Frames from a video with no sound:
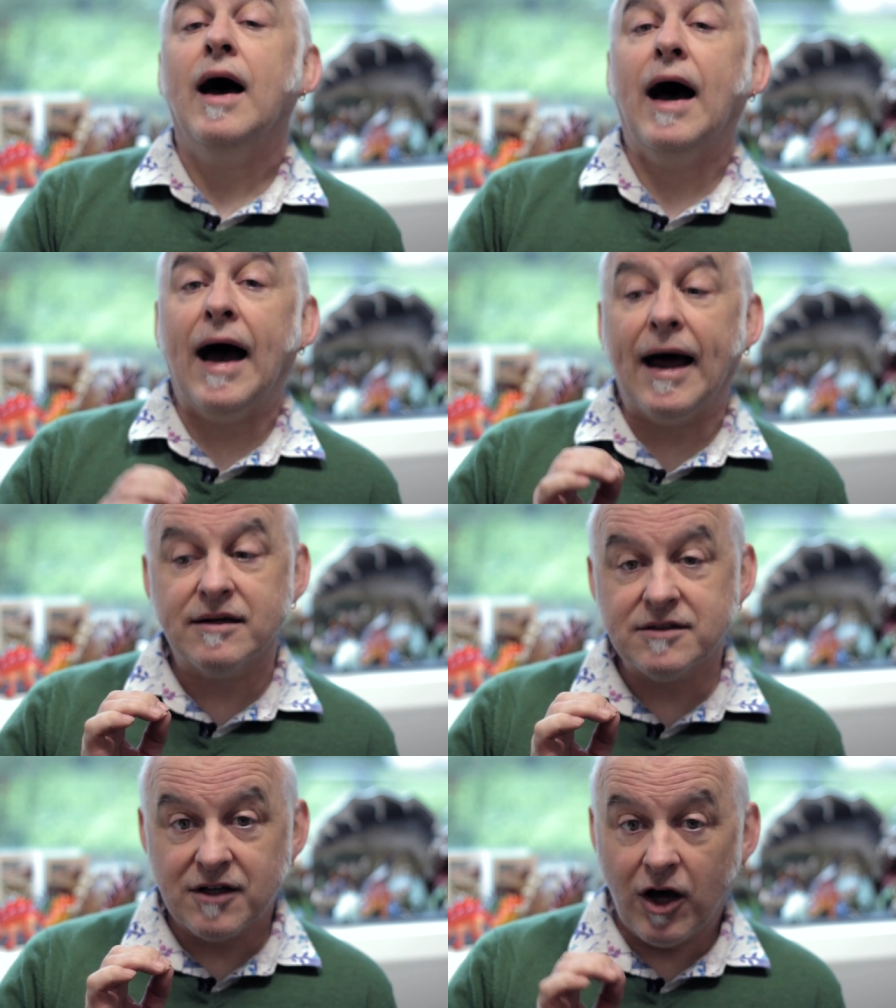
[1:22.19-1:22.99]

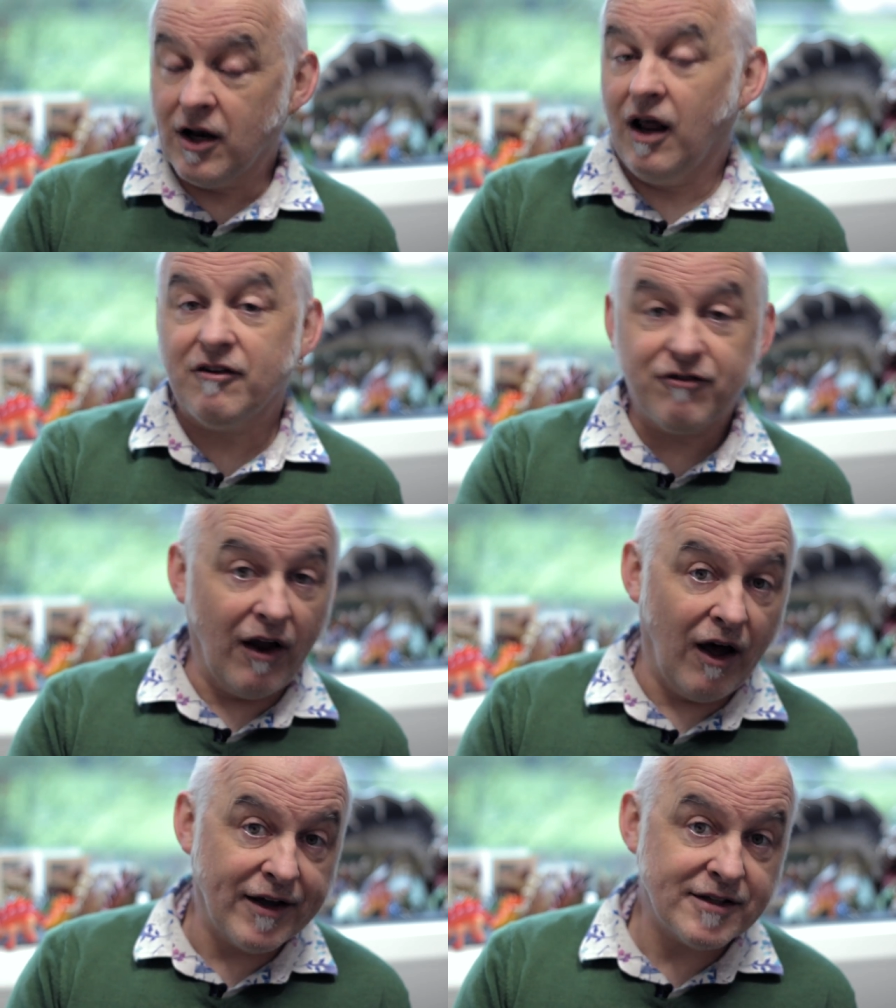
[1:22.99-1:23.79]
And unlike
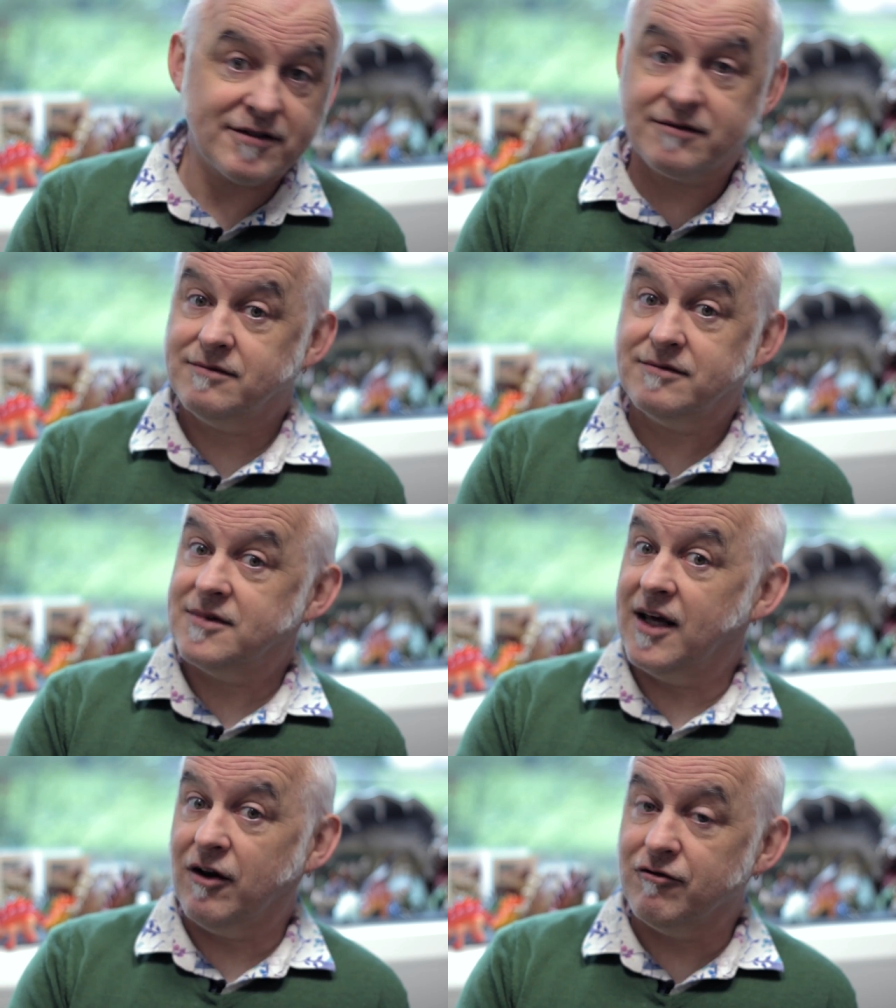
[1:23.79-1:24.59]
flies,
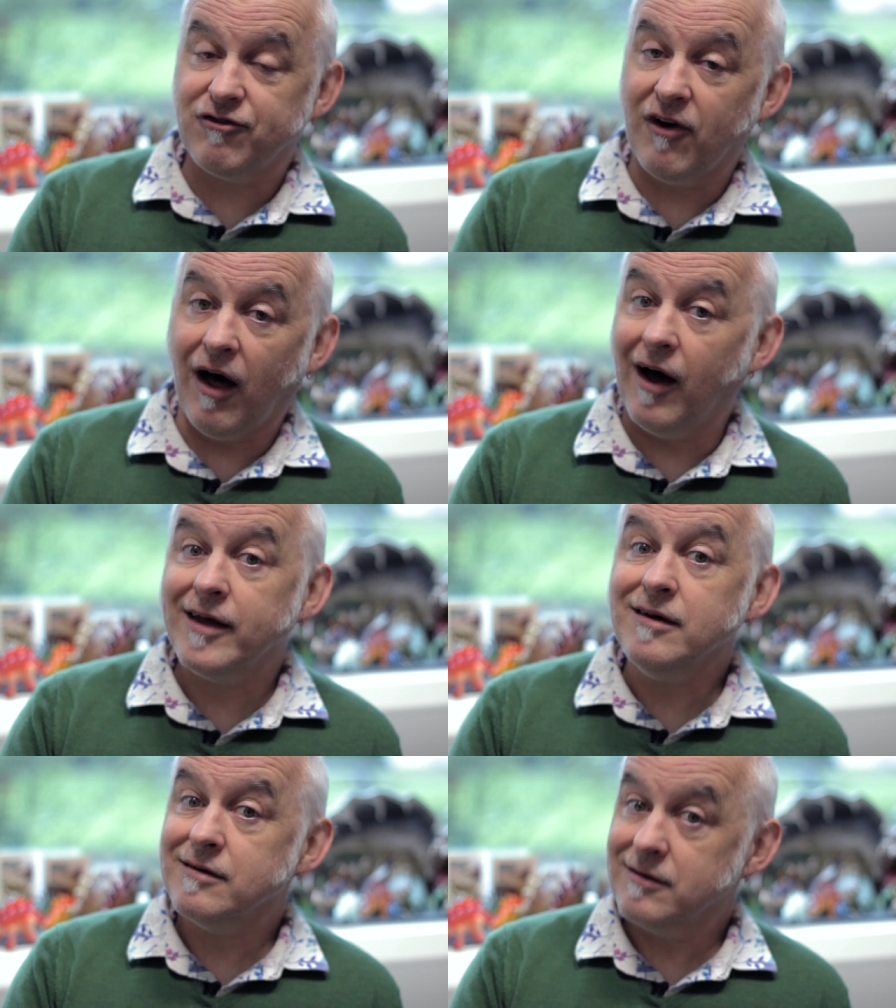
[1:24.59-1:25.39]
they don't
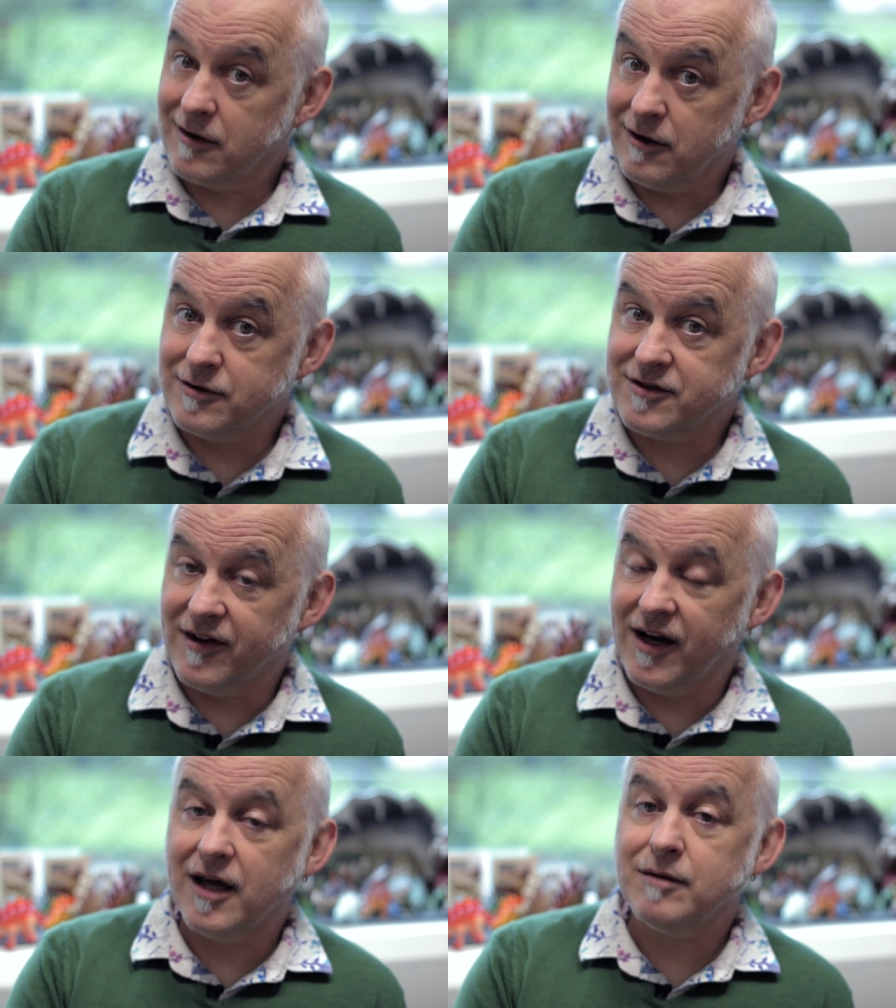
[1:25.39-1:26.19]
fly. The clue's in
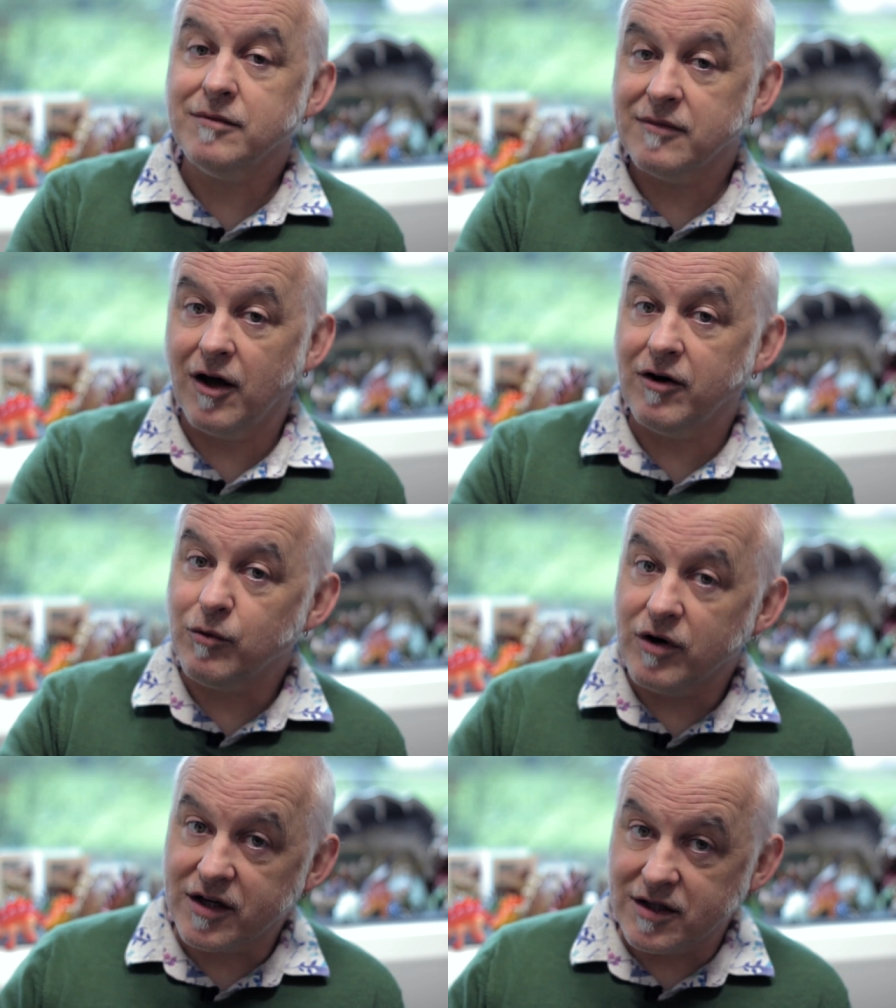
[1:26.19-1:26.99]
the name. They only
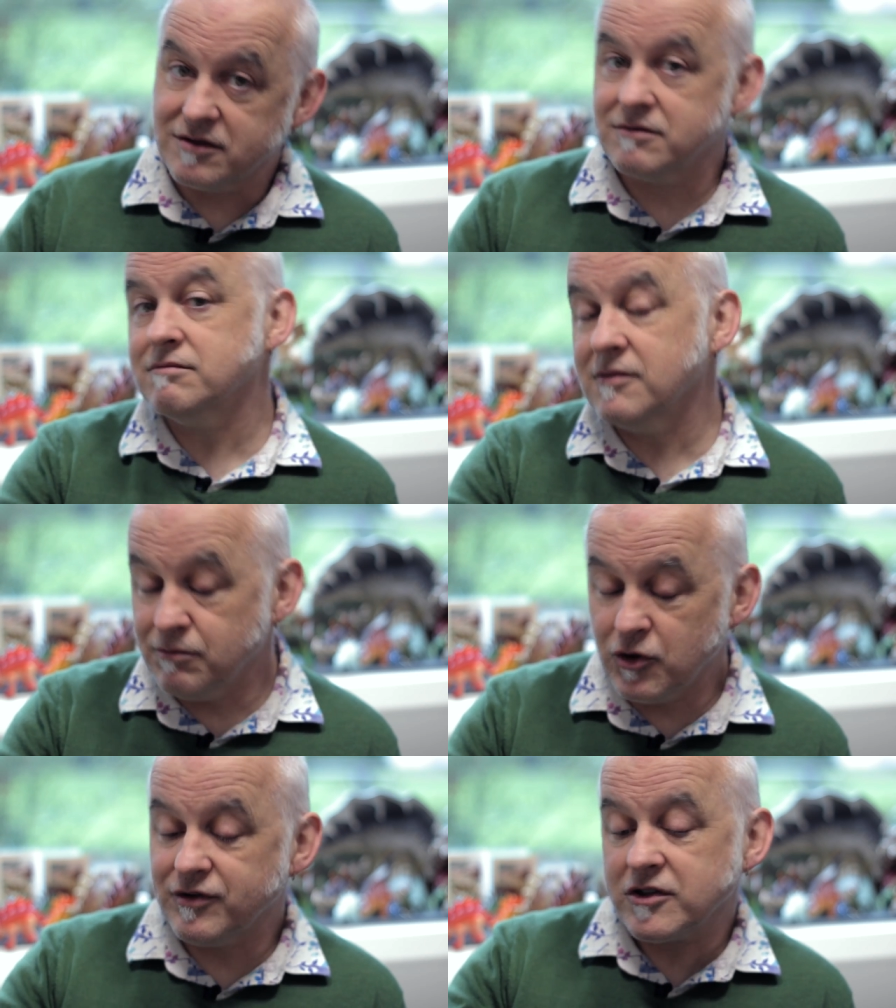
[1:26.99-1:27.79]
work in,
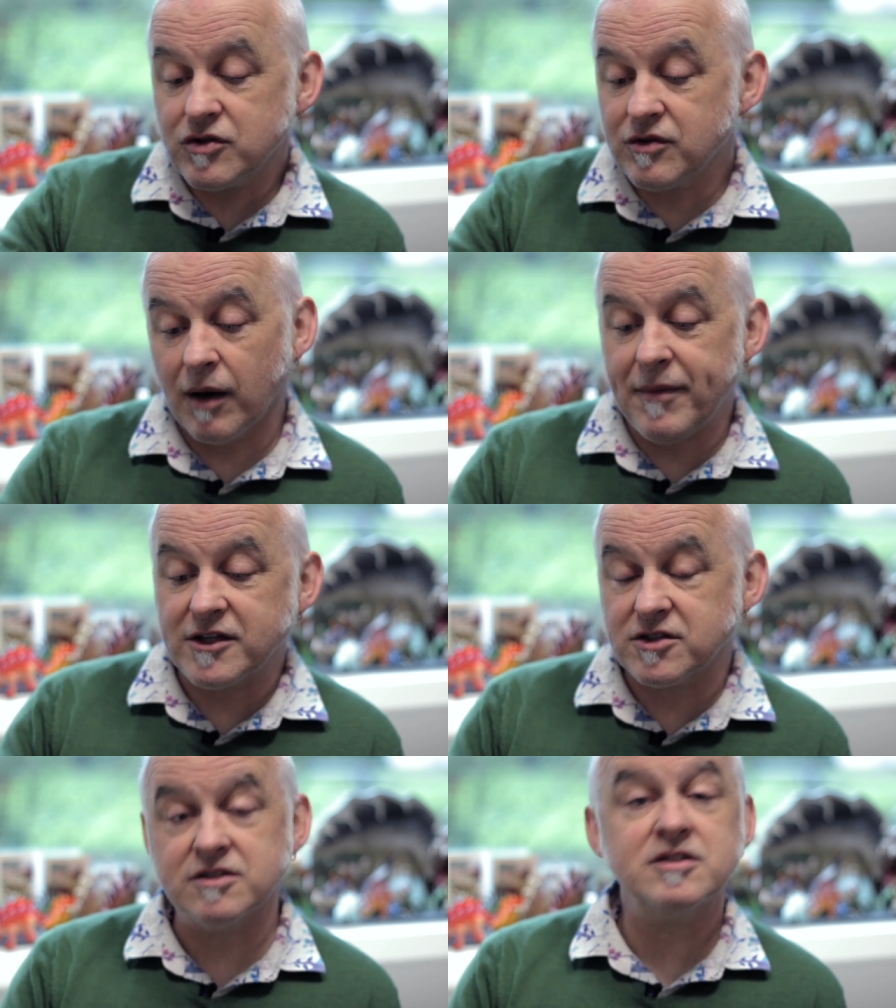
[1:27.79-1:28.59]
move in two
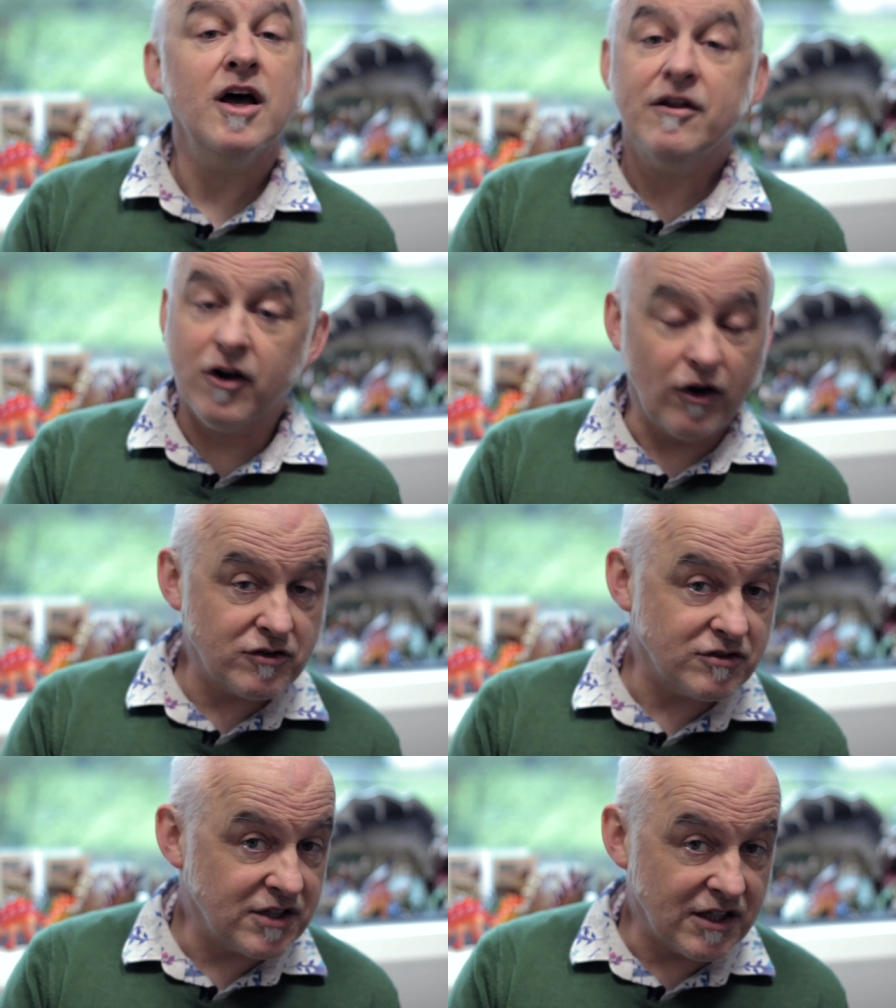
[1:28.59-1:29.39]
dimensions. They're not
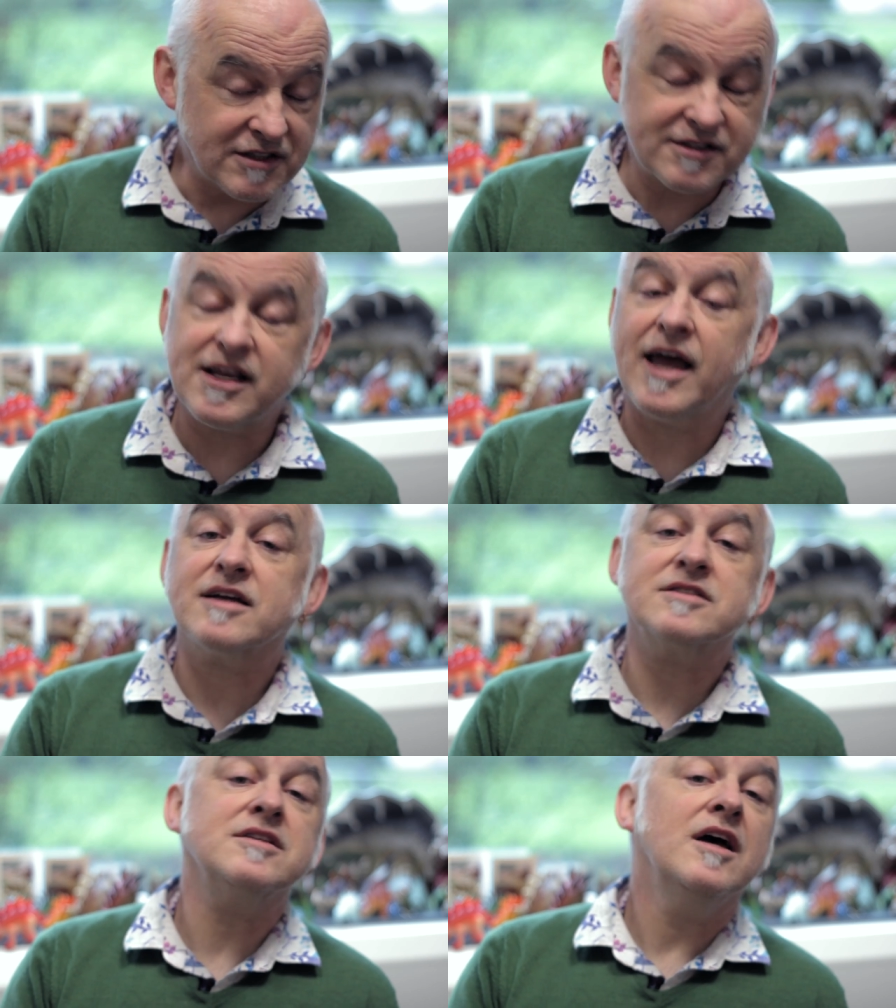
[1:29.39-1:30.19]
interested in
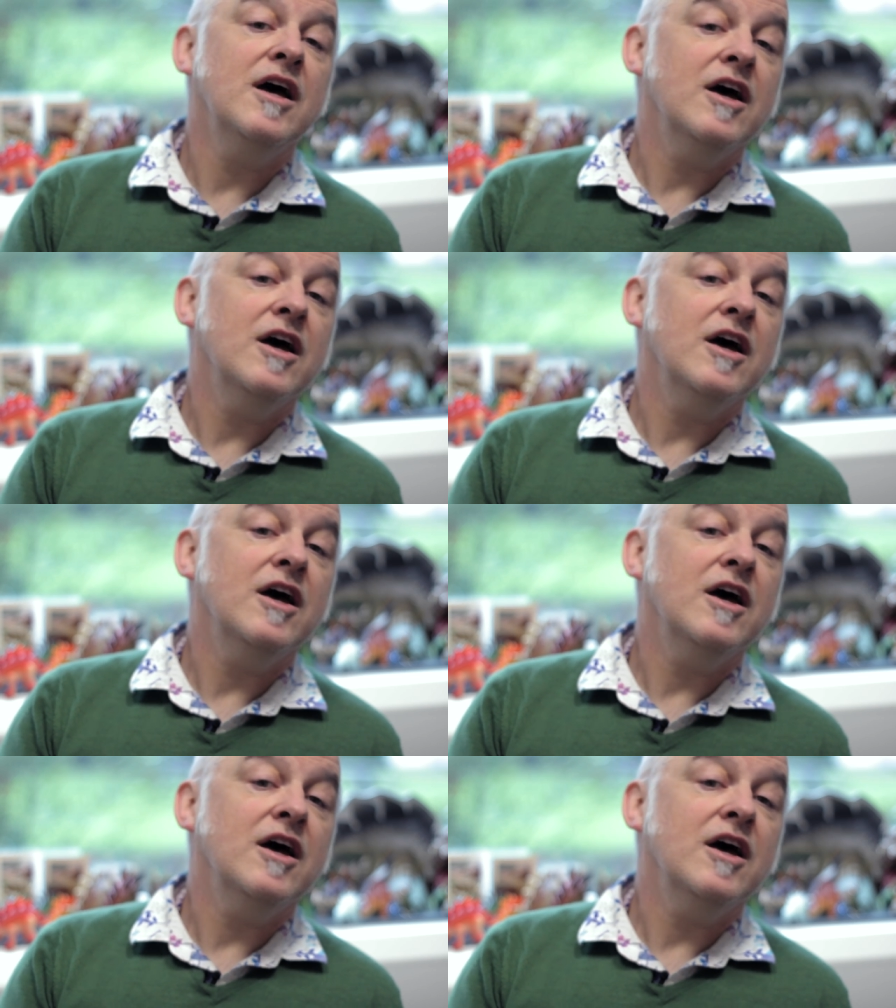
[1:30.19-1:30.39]
sex.